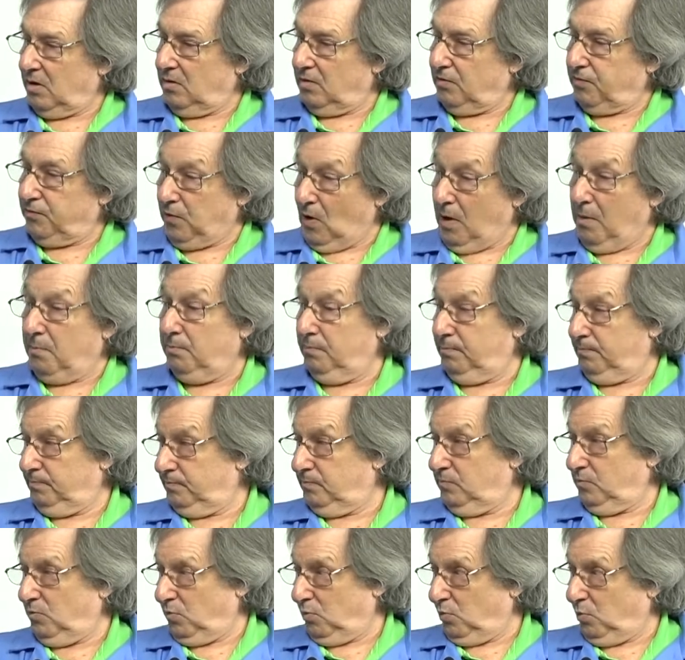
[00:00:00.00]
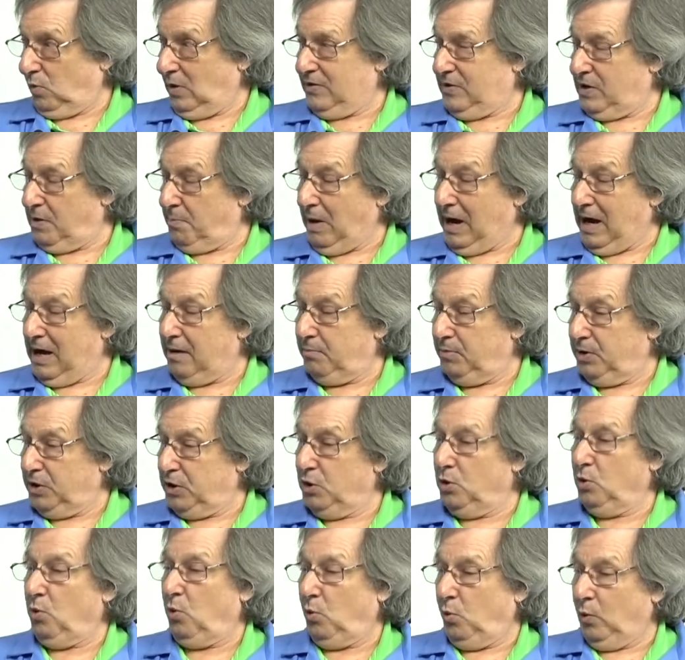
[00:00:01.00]
from when you buy them
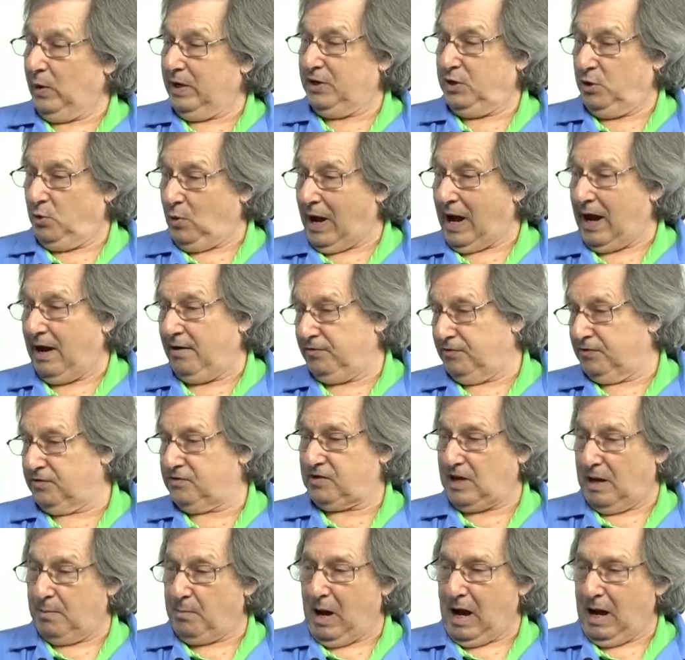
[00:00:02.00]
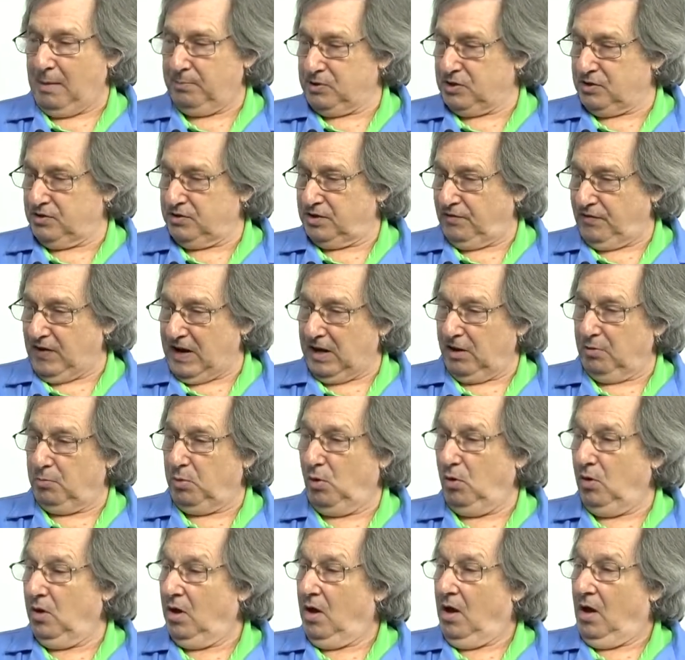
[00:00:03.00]
new, we do have some options
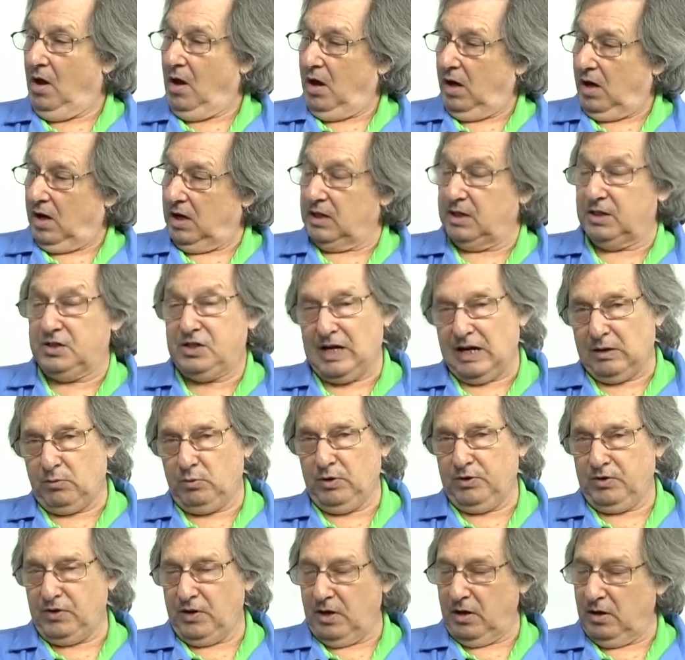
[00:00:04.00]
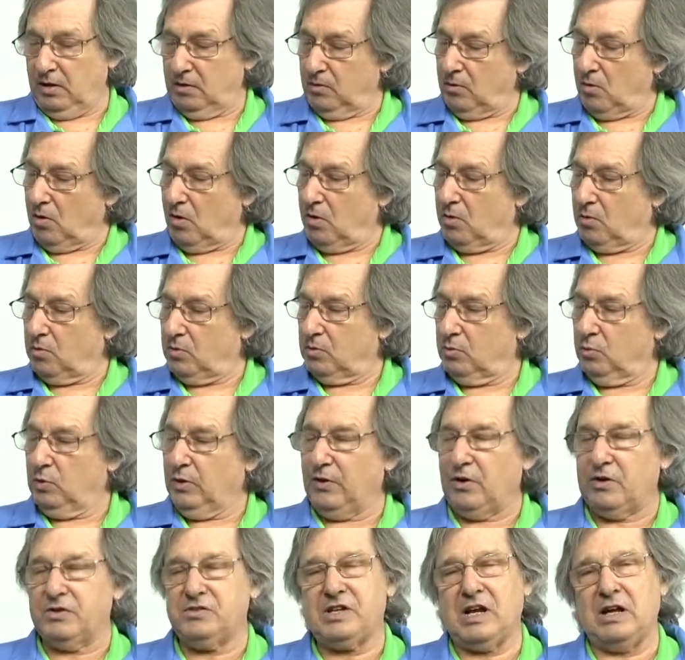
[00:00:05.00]
available. Uh, check with, uh,
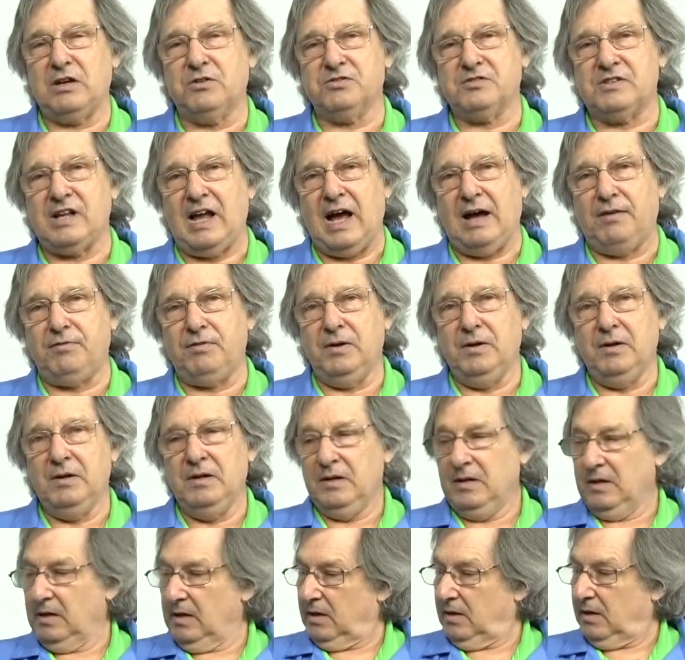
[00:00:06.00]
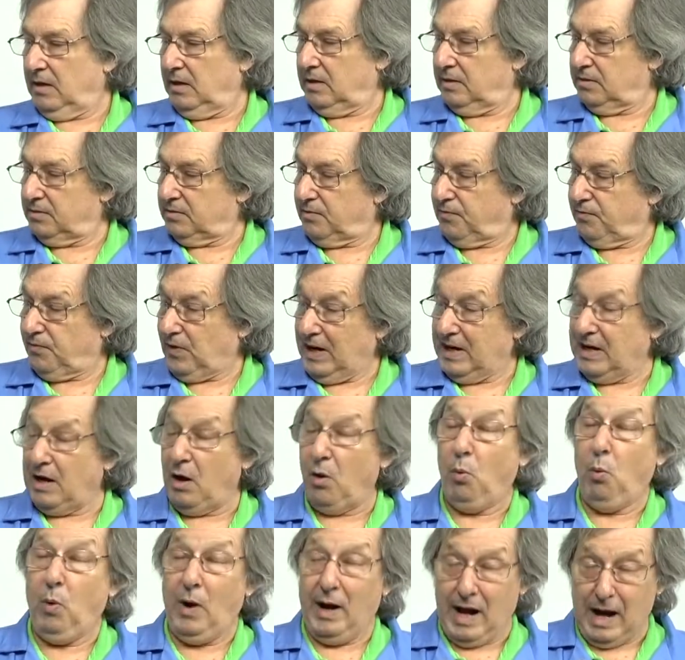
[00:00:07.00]
with our sales staff uh, to find
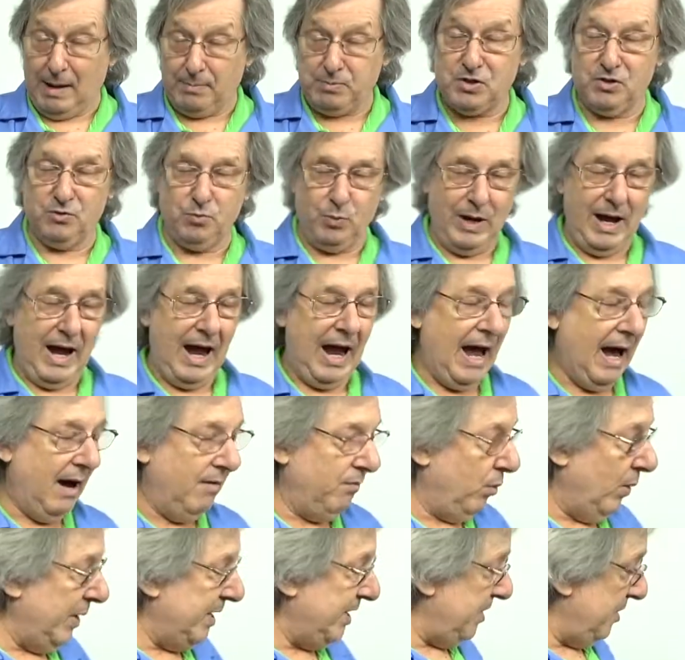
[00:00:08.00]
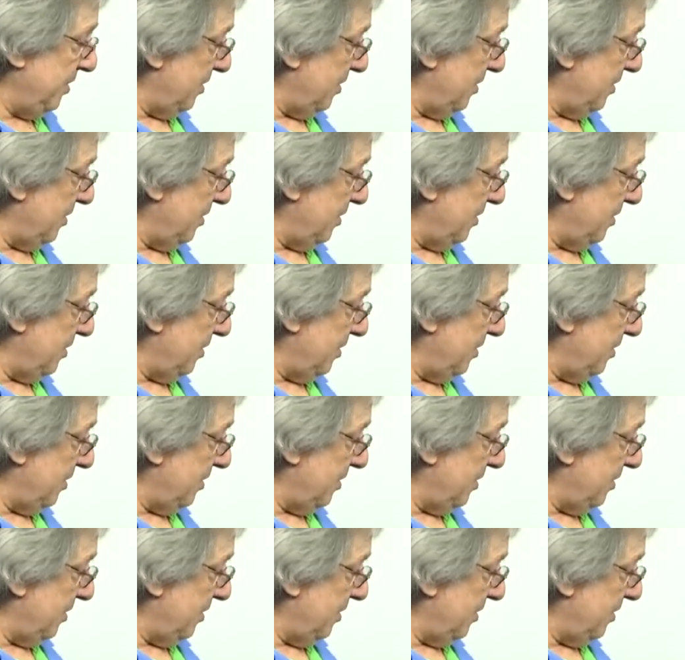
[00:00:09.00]
out what options we have when